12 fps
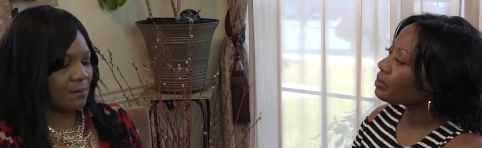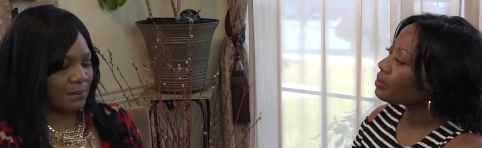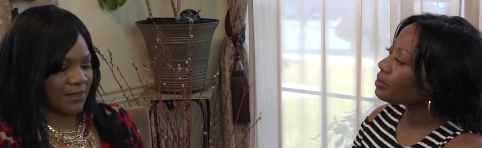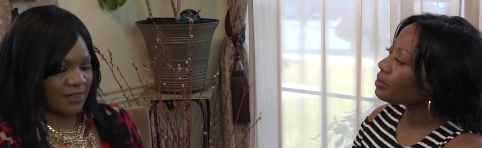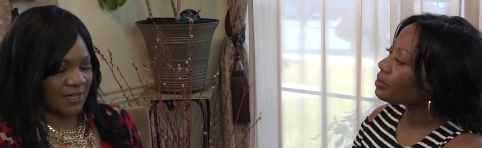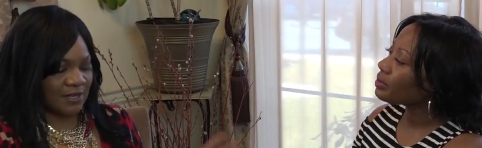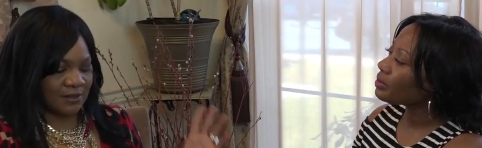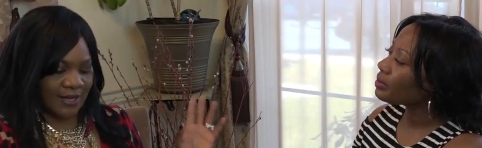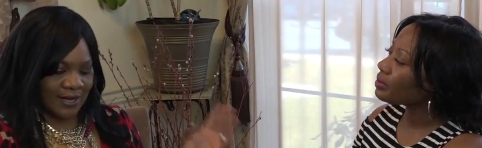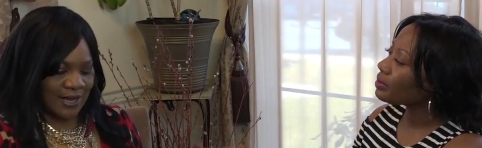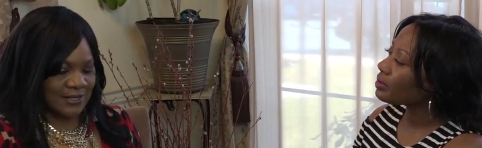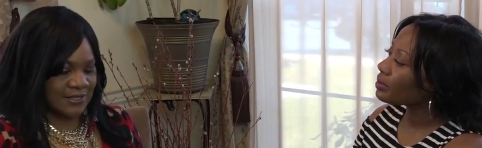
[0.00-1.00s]
Speaker 1: but then like
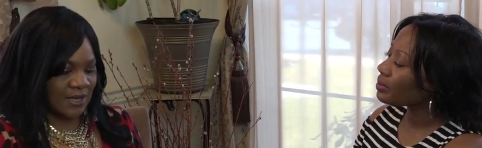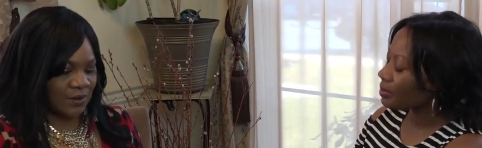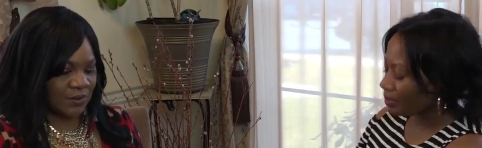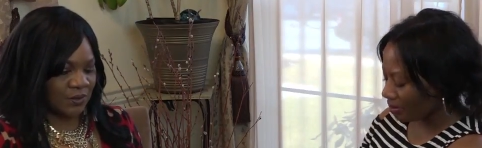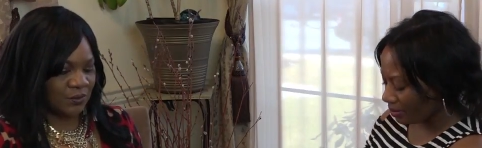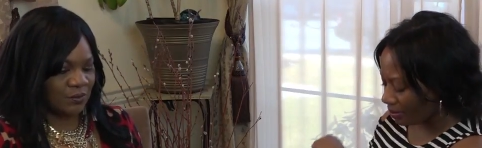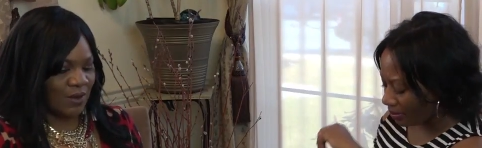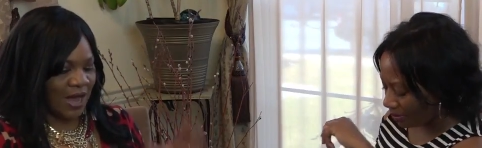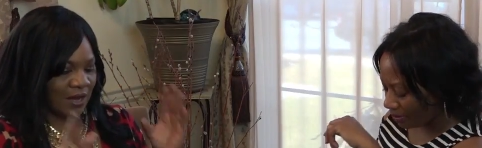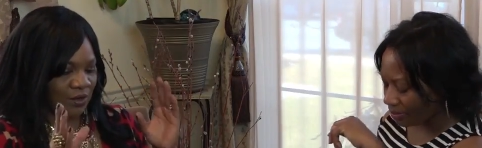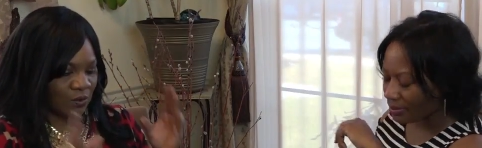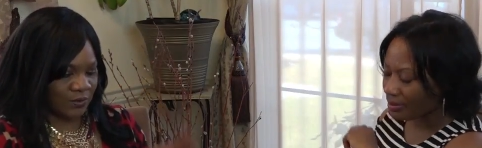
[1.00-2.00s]
I tell you, I
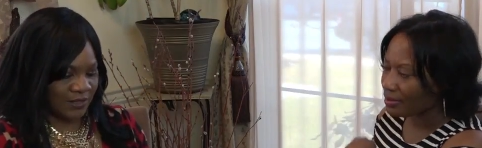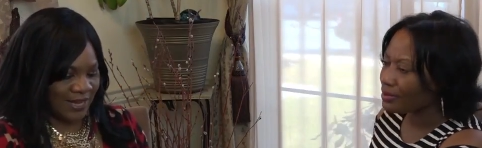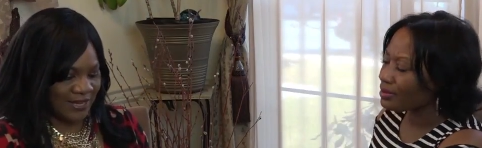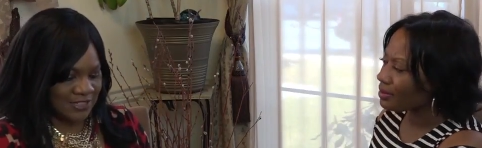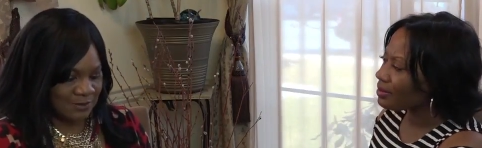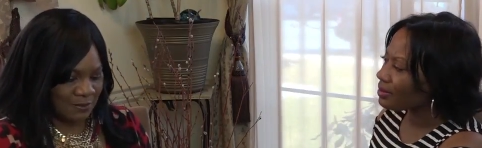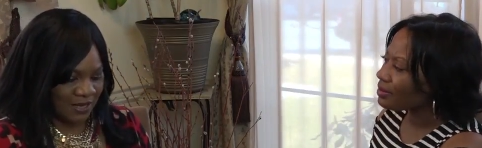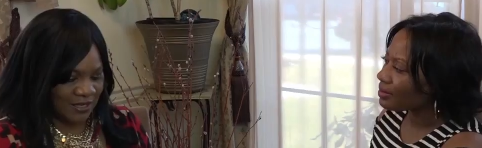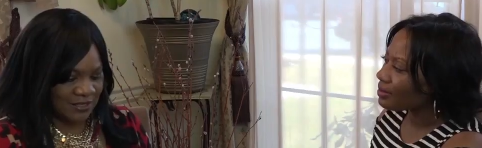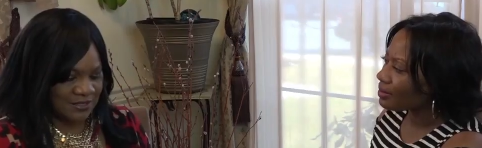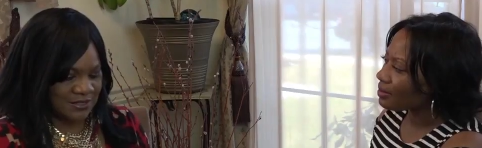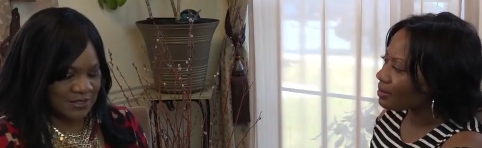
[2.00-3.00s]
go to that
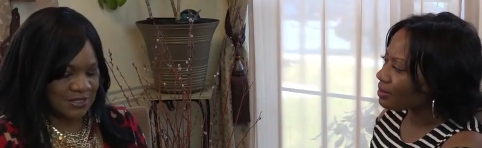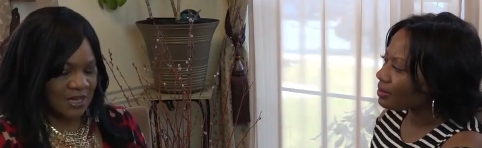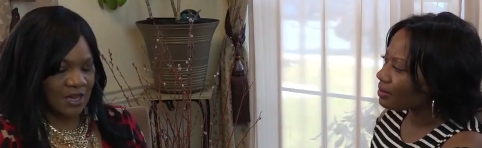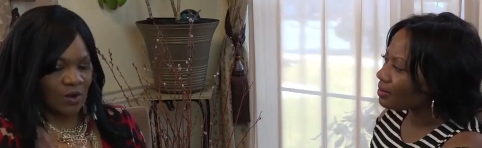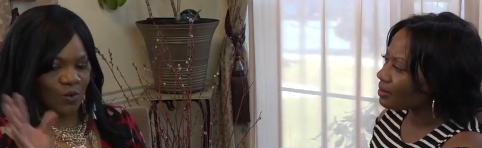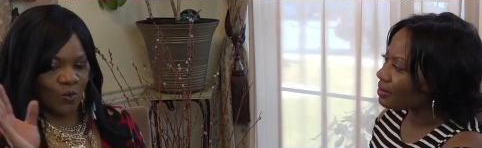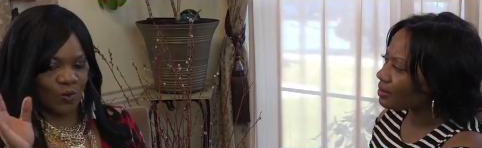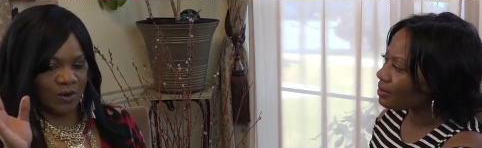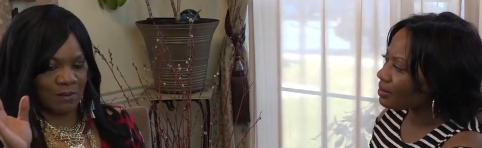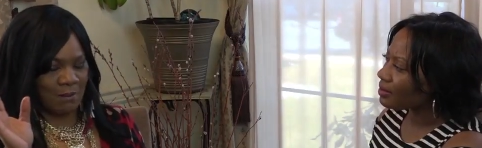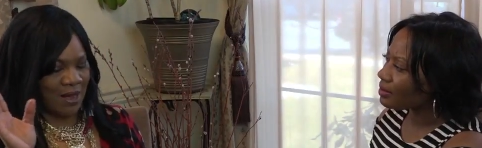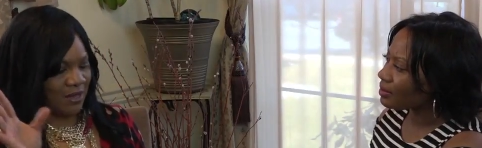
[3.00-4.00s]
space or
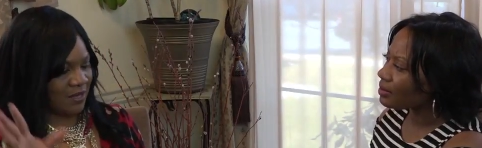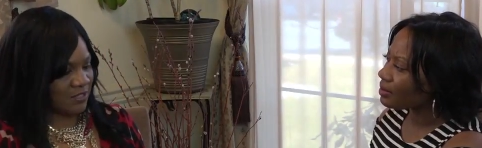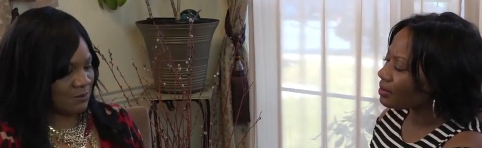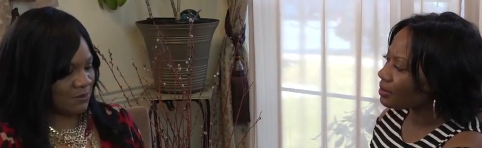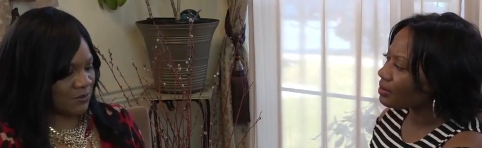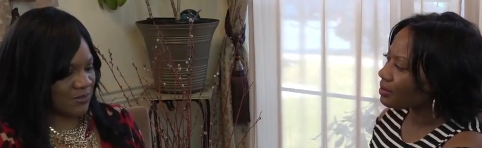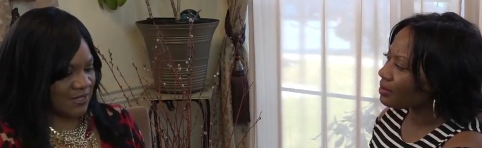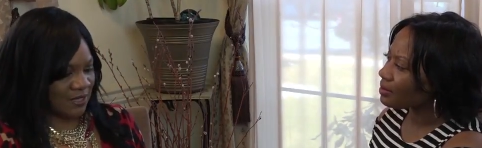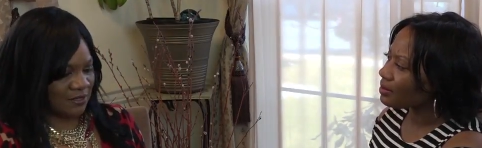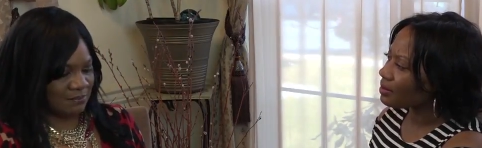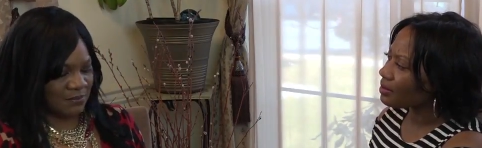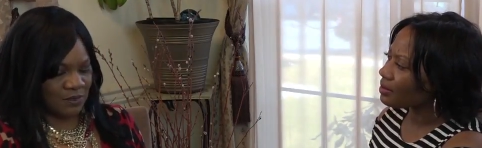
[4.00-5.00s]
my husband will say to
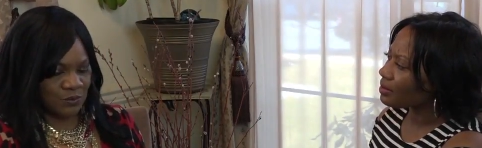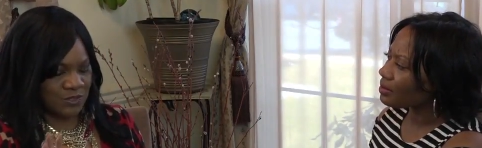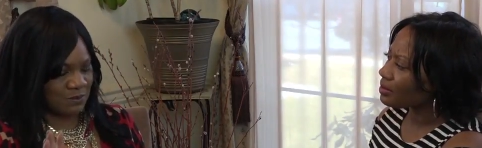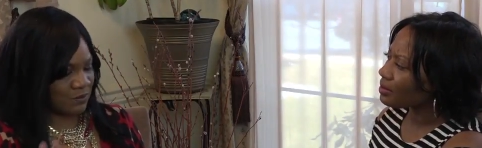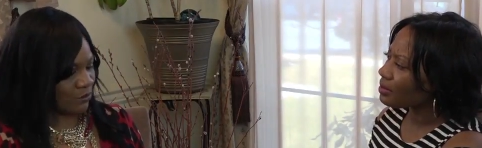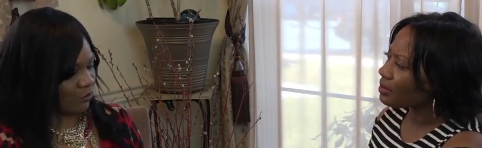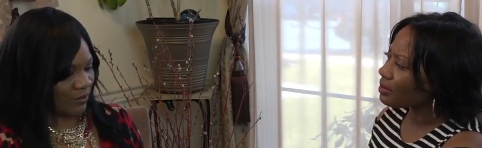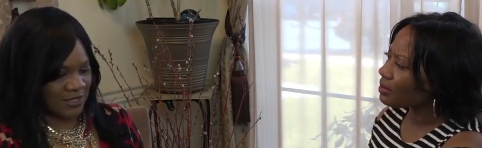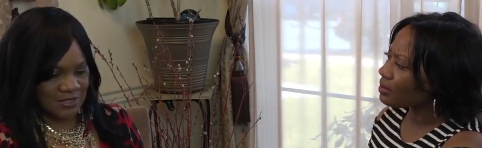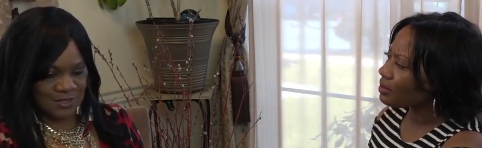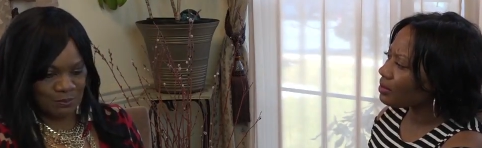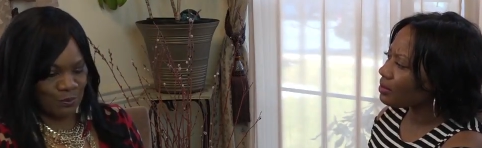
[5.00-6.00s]
me, who's been a great
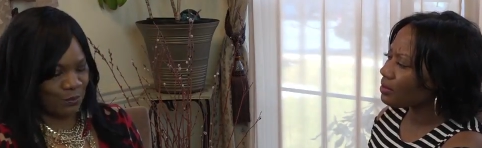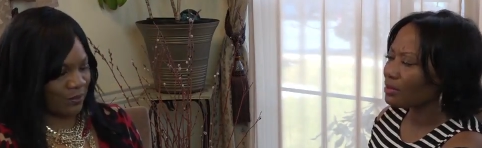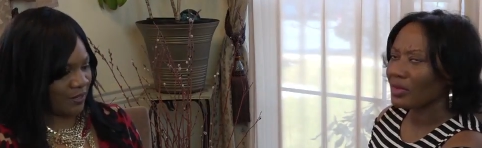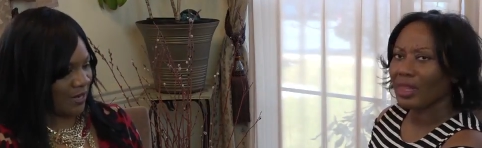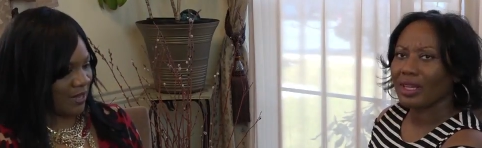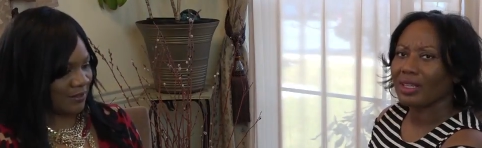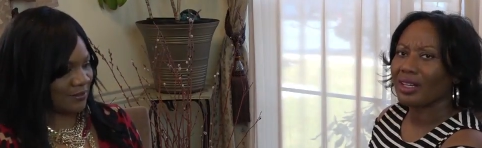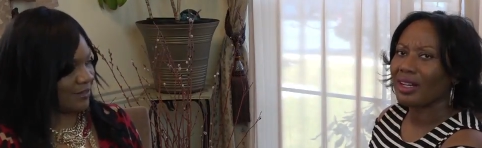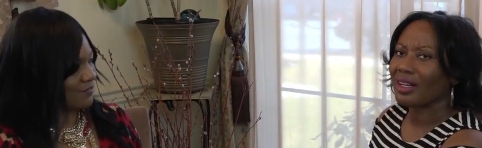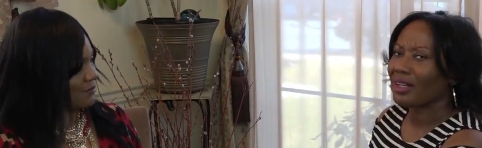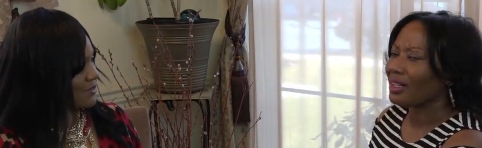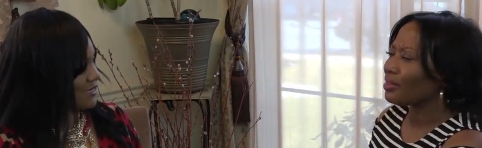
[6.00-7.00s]
support. Thank I God,
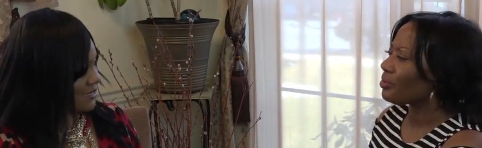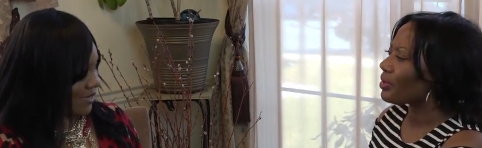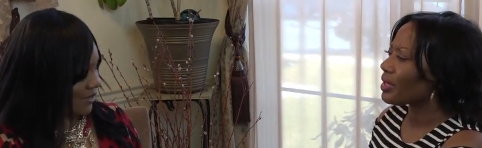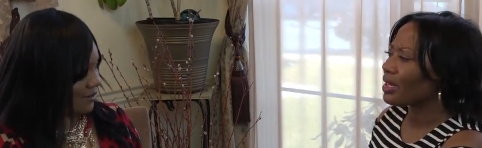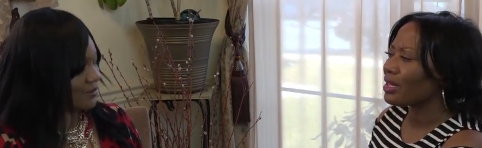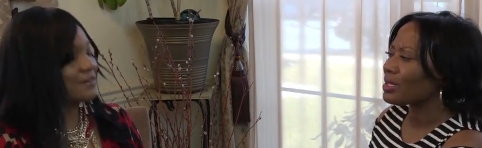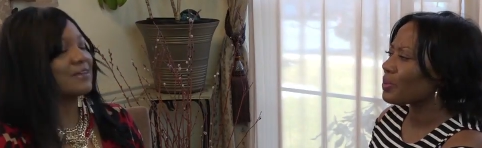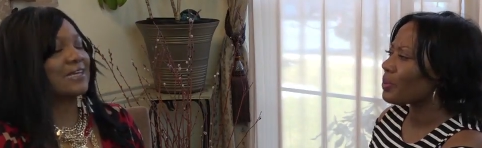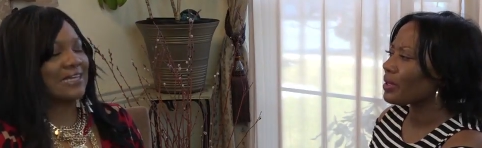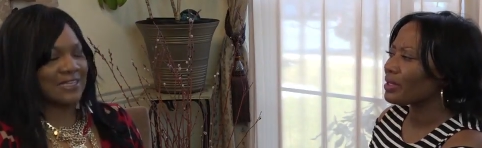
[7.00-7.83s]
love him to death.